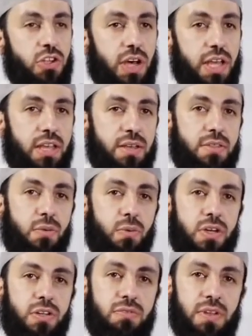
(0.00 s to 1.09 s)
Did you not hear the
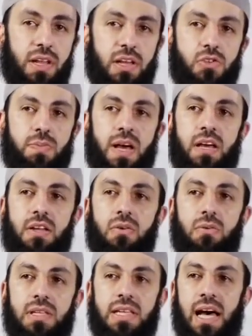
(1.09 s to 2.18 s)
word of Allah
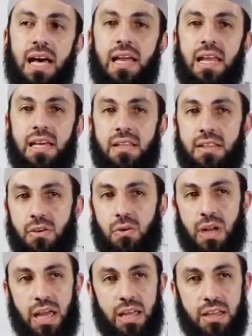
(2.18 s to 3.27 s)
subhanahu wa ta'ala in
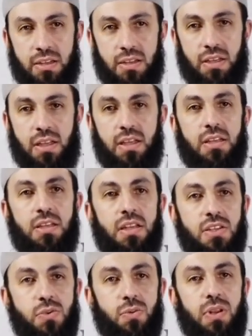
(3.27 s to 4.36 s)
the Quran?
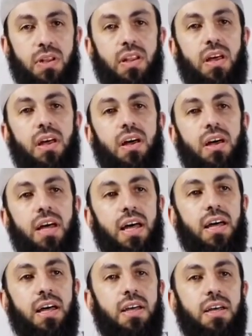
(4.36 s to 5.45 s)

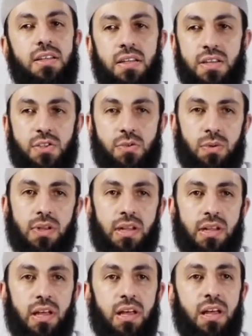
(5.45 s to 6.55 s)
Nasullaha,
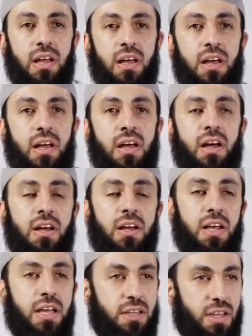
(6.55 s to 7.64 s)

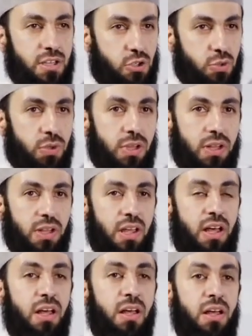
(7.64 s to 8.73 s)
Nasullah,
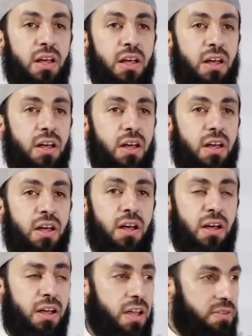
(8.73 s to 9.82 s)

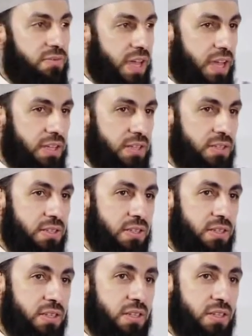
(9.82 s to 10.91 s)
Nasullah,
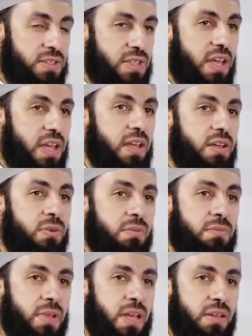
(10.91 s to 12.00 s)

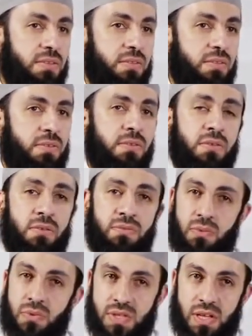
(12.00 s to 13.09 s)
fa'ansahum
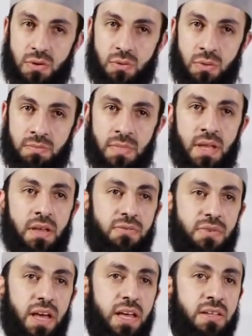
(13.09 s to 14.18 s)

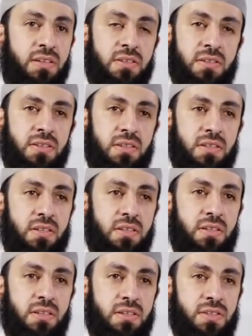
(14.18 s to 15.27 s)
anfusahum,
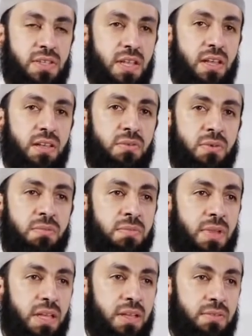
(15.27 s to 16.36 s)

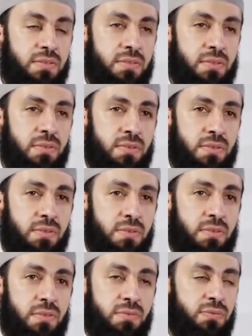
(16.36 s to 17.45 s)
fa'ansahum
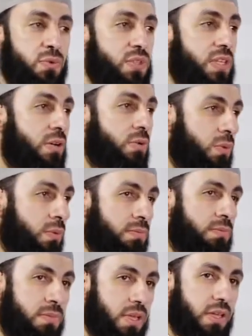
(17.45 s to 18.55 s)

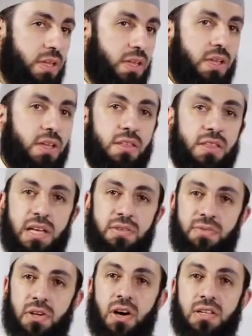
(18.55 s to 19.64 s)
anfusahum.
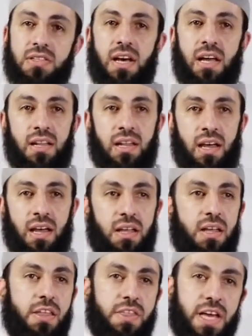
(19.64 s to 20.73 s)
They forgot
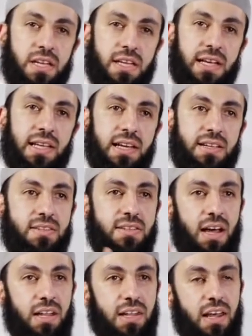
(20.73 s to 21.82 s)
Allah, they
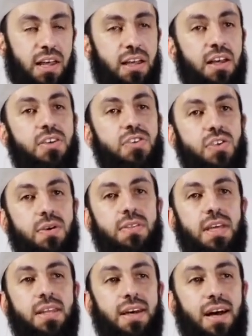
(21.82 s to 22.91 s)
neglected Allah,
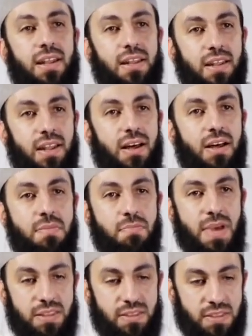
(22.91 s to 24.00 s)
so then
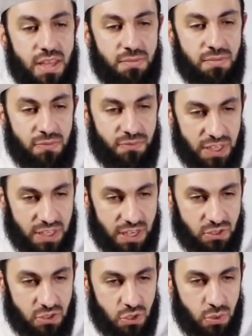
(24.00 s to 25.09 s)
Allah made them
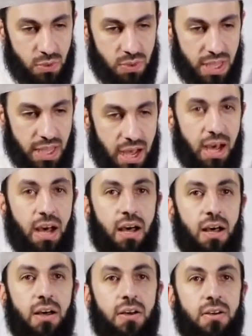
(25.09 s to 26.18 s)
forget who they
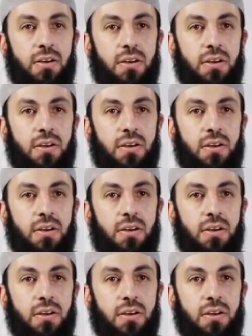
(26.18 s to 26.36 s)
are.